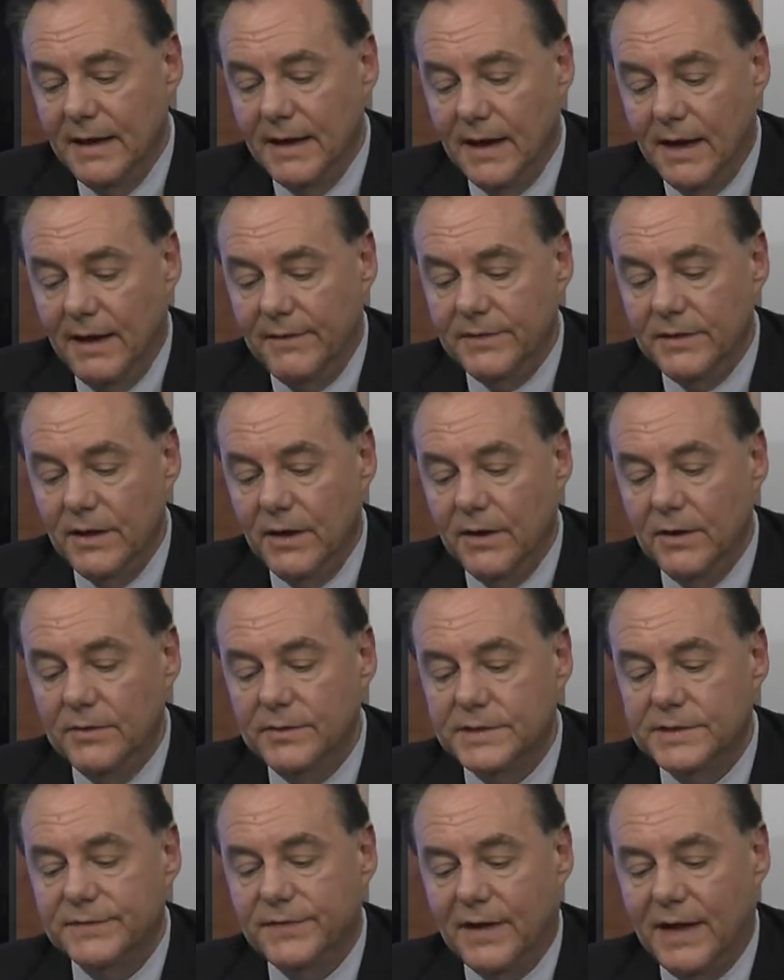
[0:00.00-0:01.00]
Of
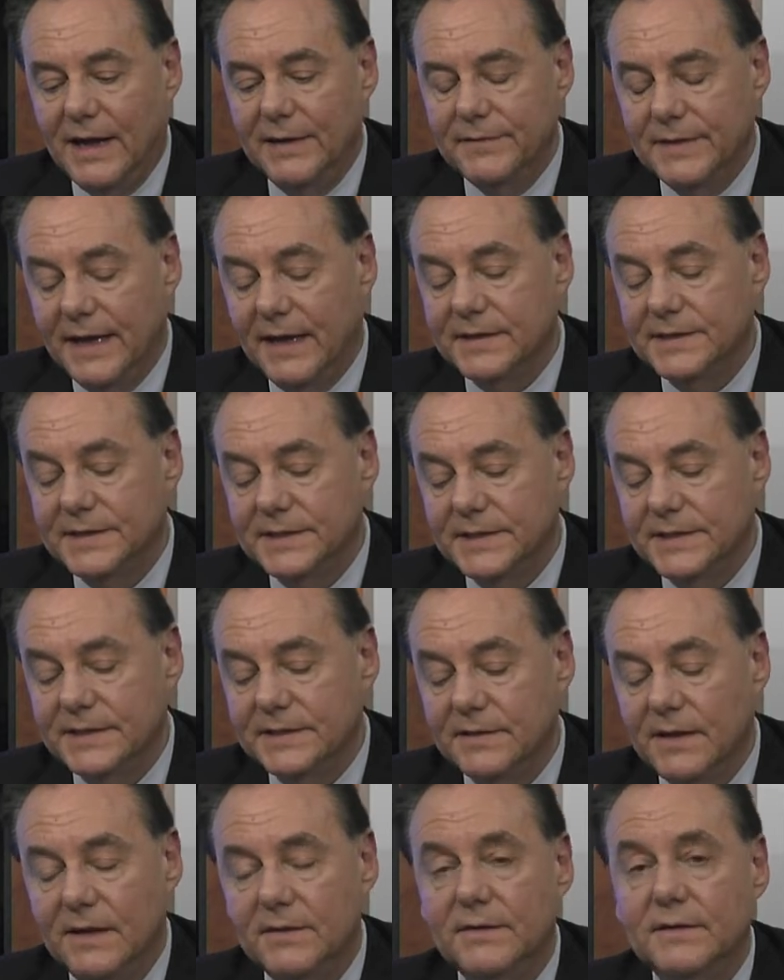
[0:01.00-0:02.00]
those
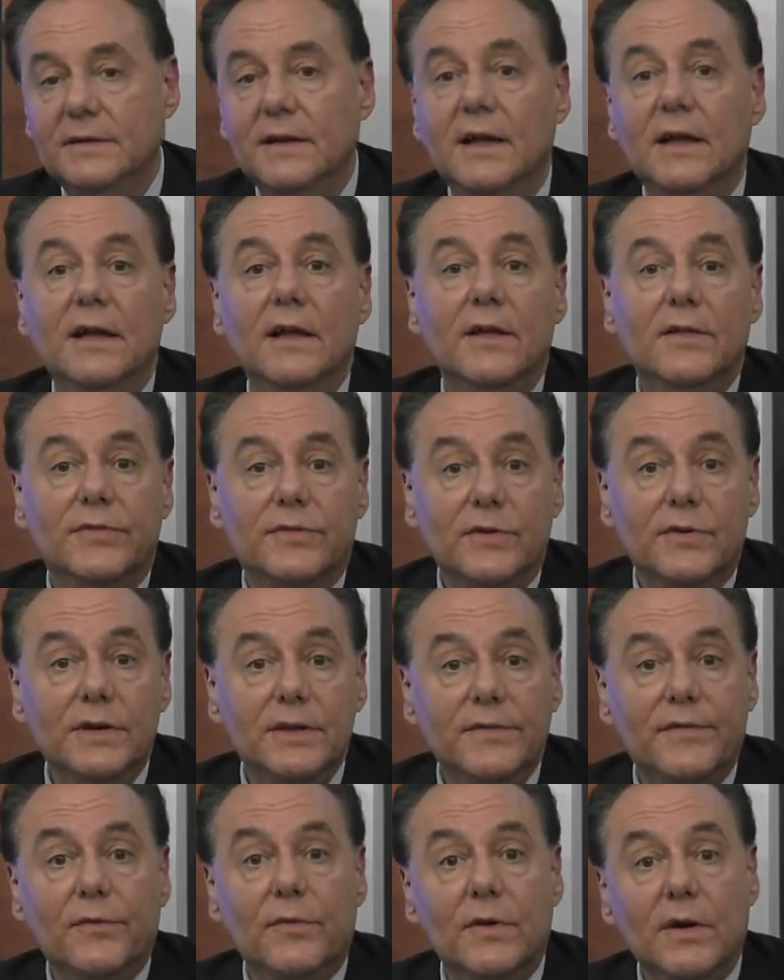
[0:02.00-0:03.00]
5,600,
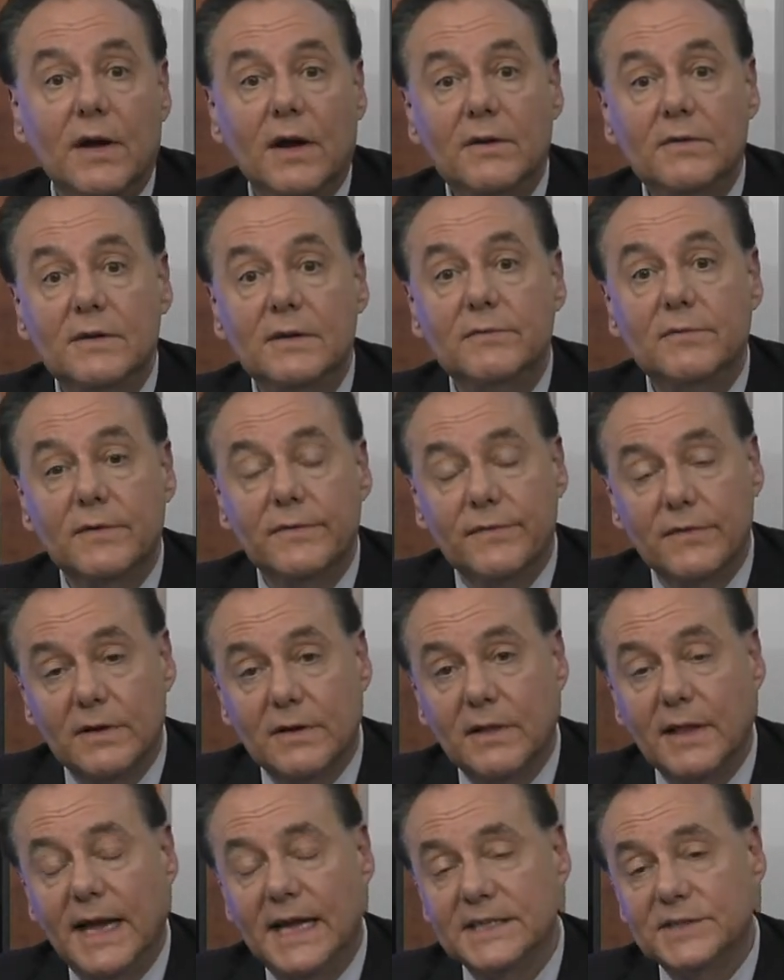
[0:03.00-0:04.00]
3,400 were for
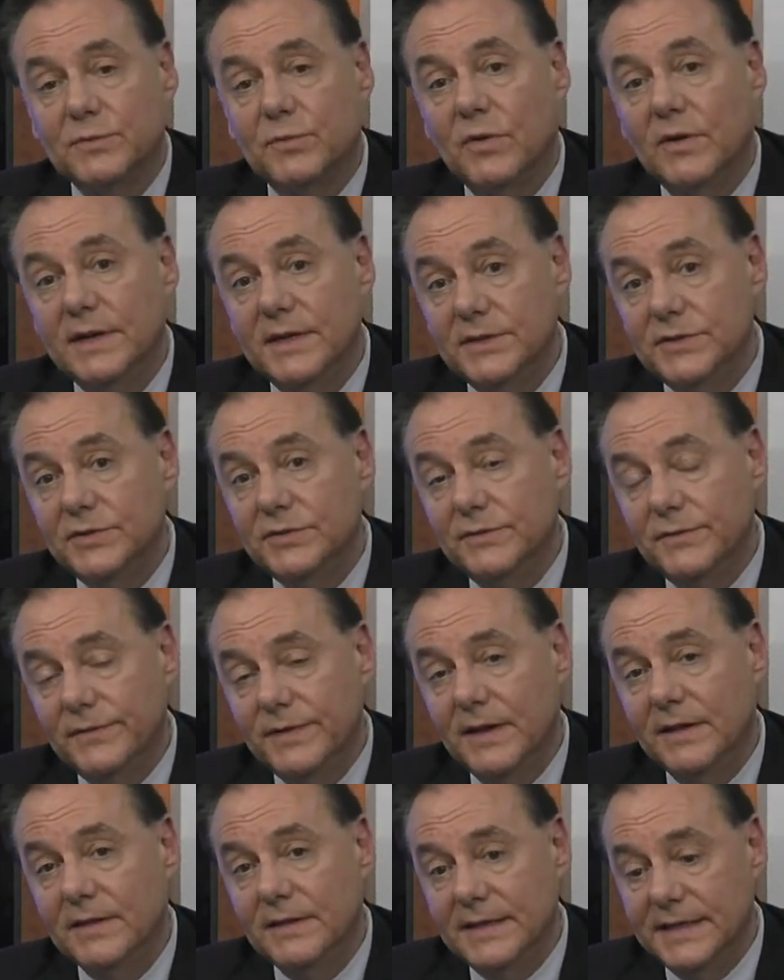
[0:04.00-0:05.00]
class one and two
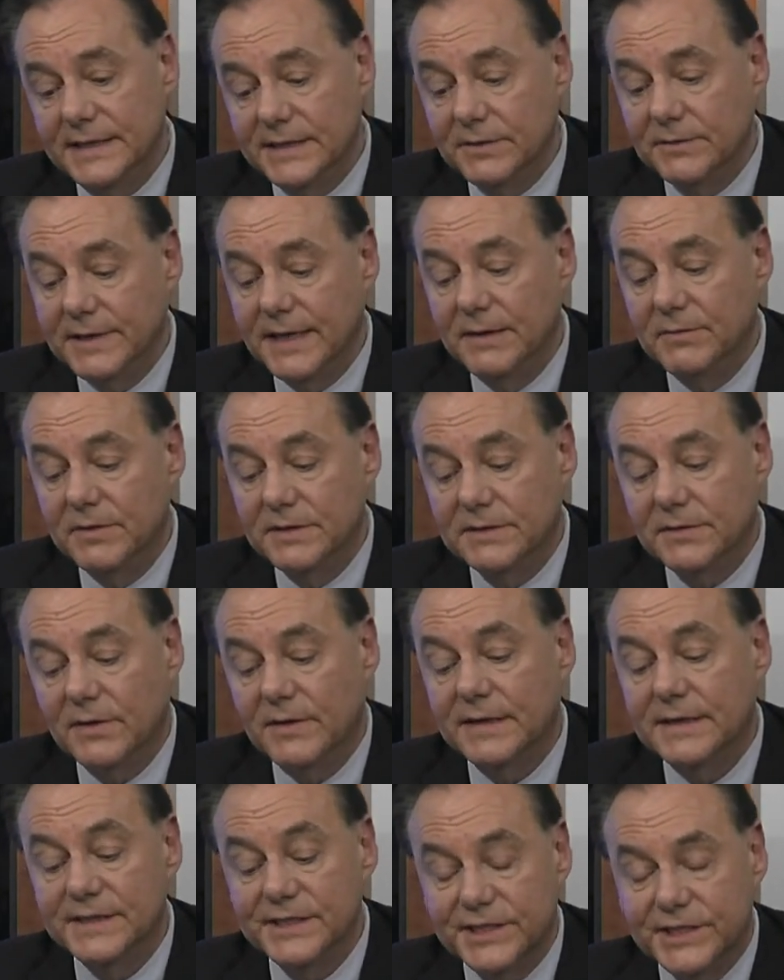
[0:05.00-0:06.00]
felonies. Okay, we're
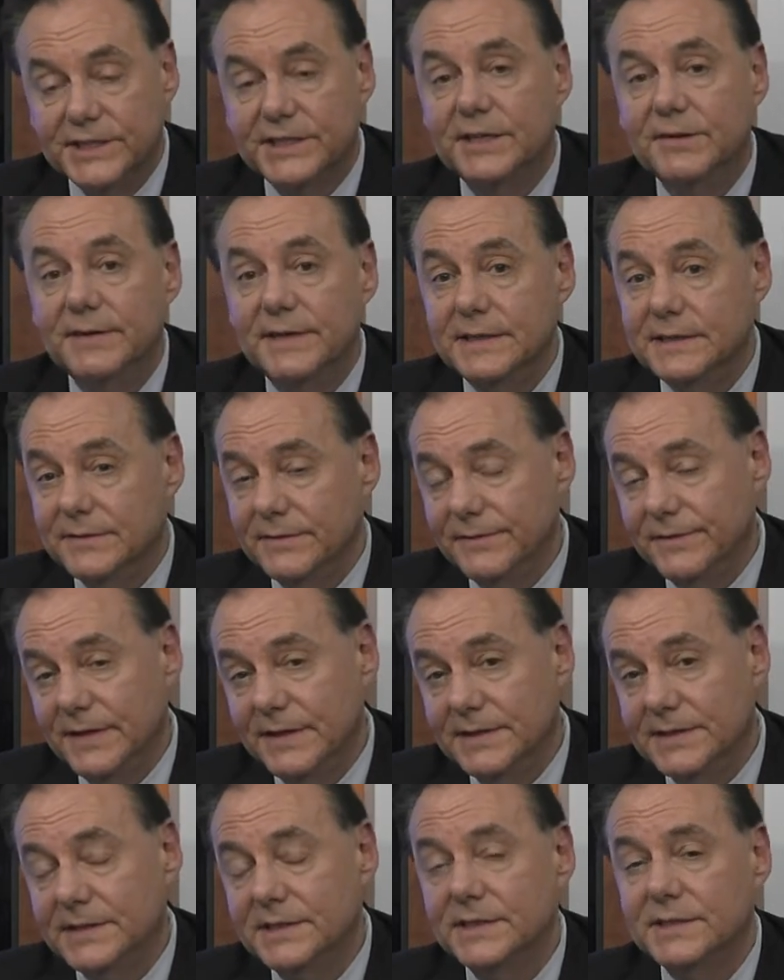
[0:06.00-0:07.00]
talking serious
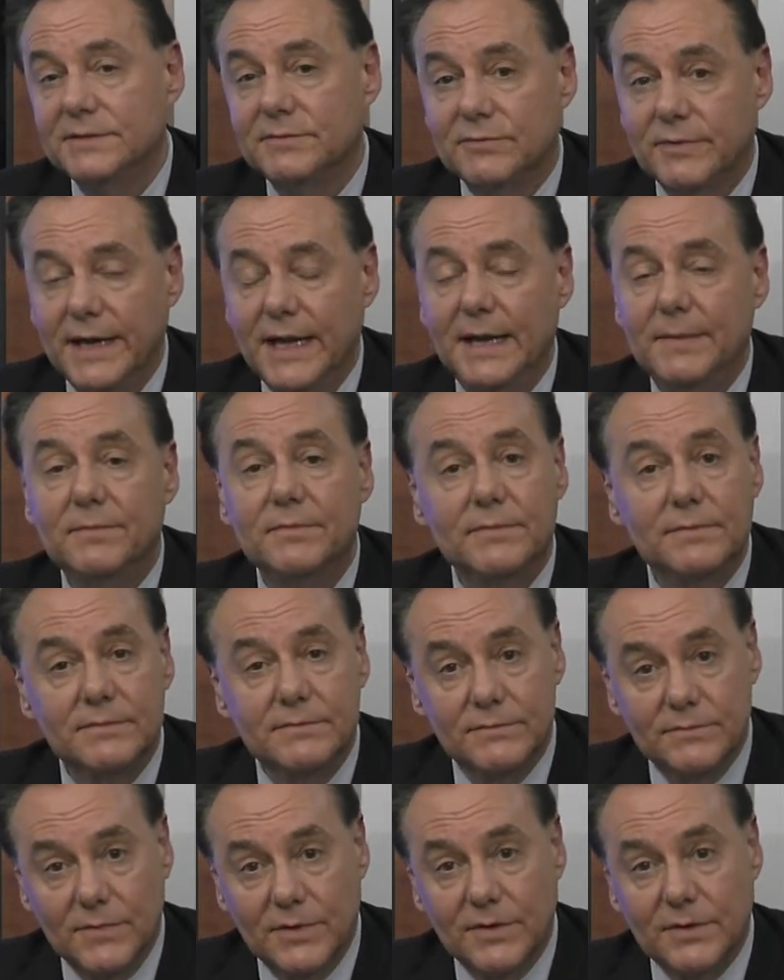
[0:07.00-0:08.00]
offenses, rape,
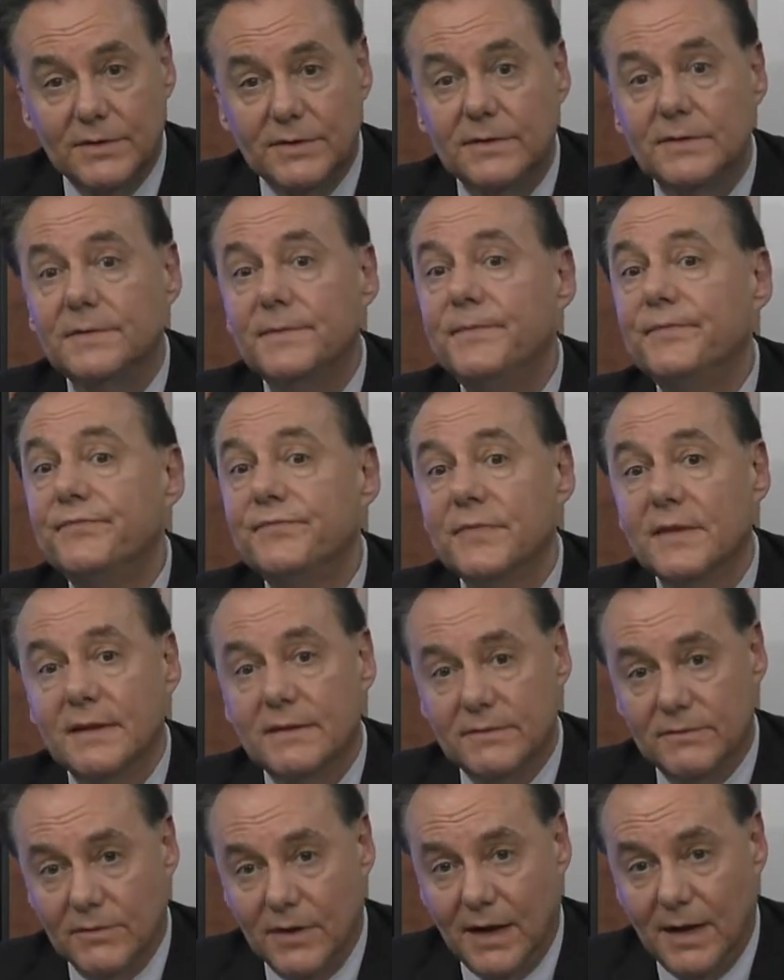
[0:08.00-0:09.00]
murder,
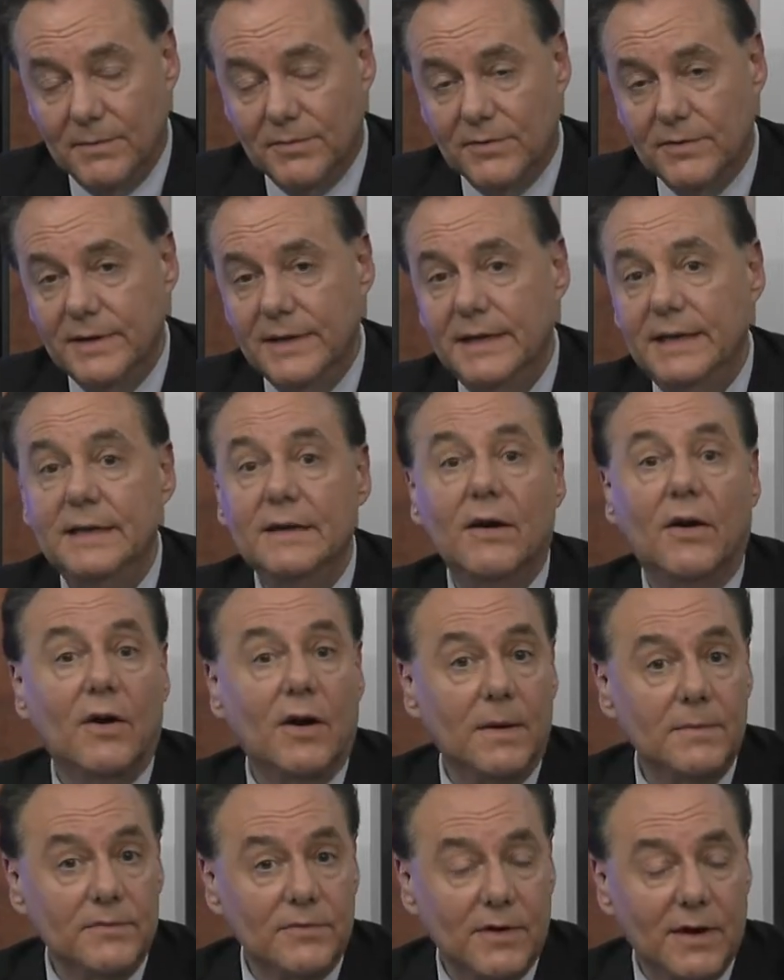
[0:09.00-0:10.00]
robbery,
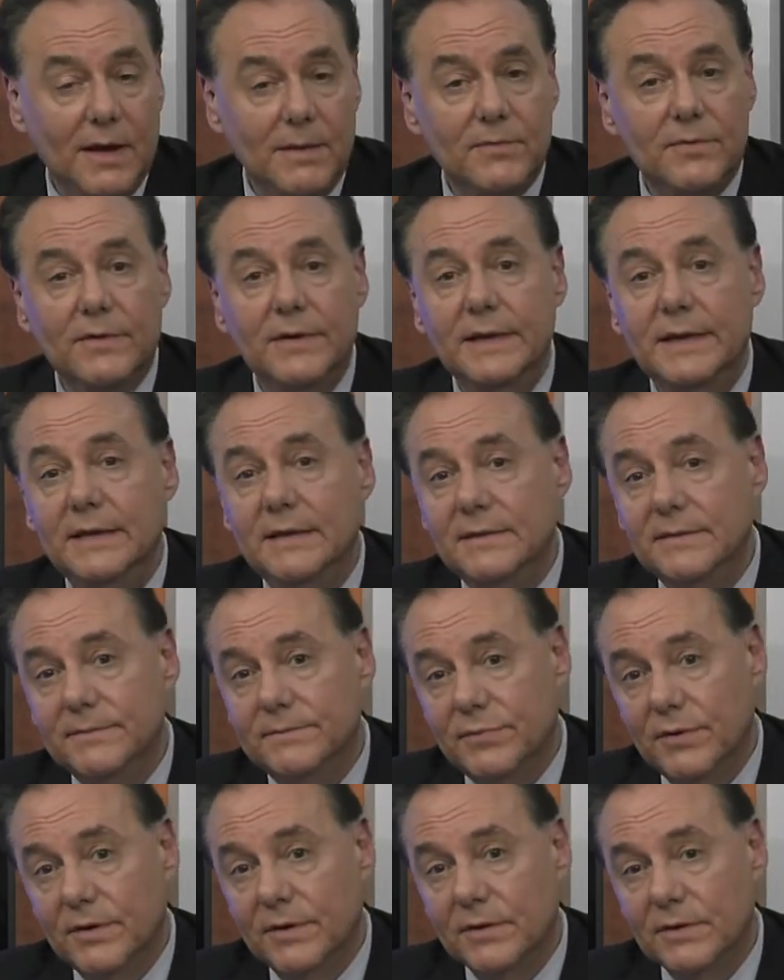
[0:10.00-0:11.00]
armed robbery,
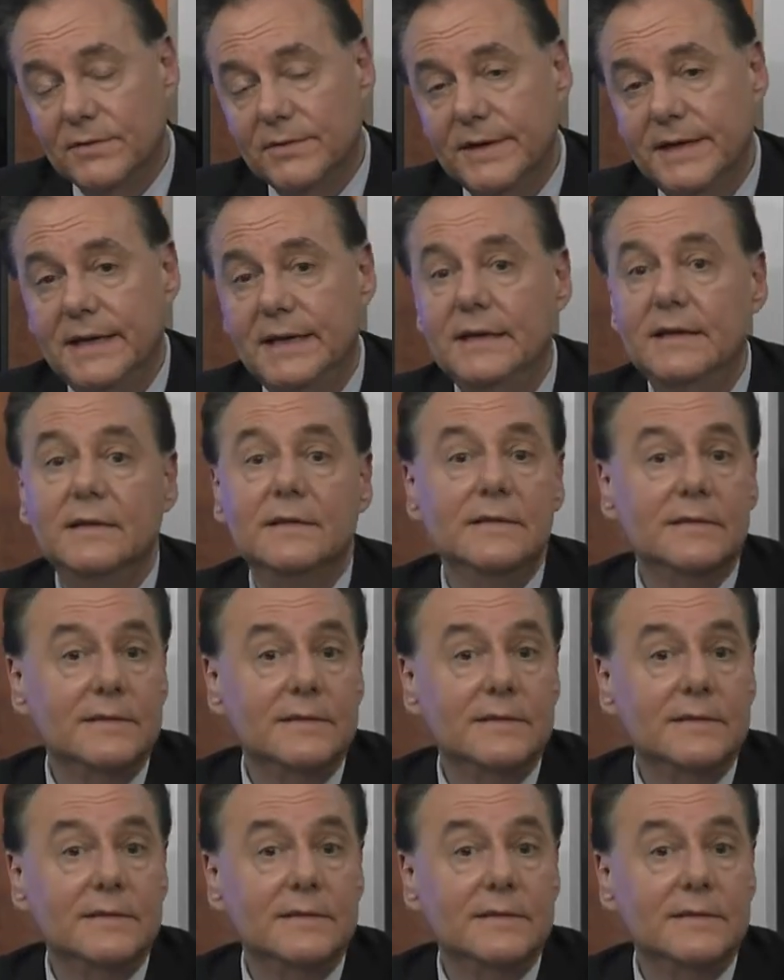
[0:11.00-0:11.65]
burglary,